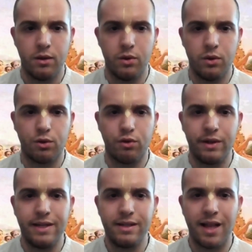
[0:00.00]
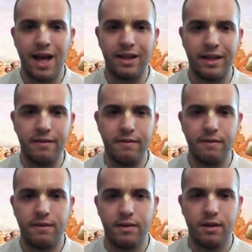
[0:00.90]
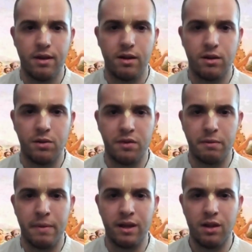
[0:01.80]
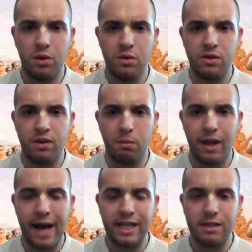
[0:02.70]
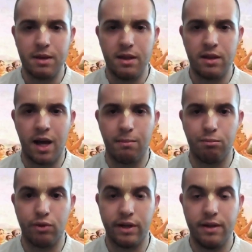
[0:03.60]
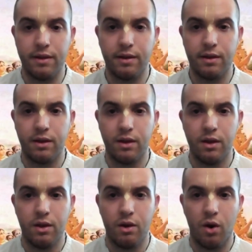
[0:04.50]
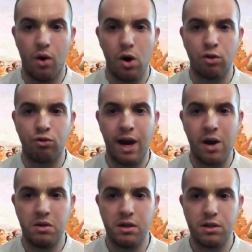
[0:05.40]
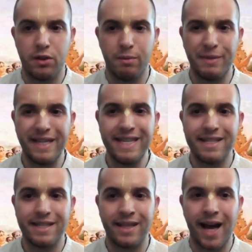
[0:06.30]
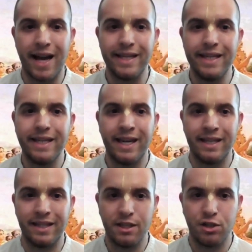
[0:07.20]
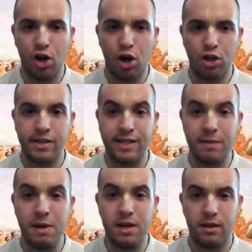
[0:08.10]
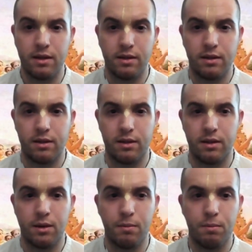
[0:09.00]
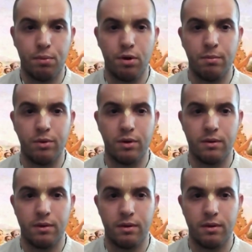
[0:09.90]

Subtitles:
Do the trees not live? Do the bellows of the blacksmith not breathe? All around us do the beasts not eat and discharge semen? Purport.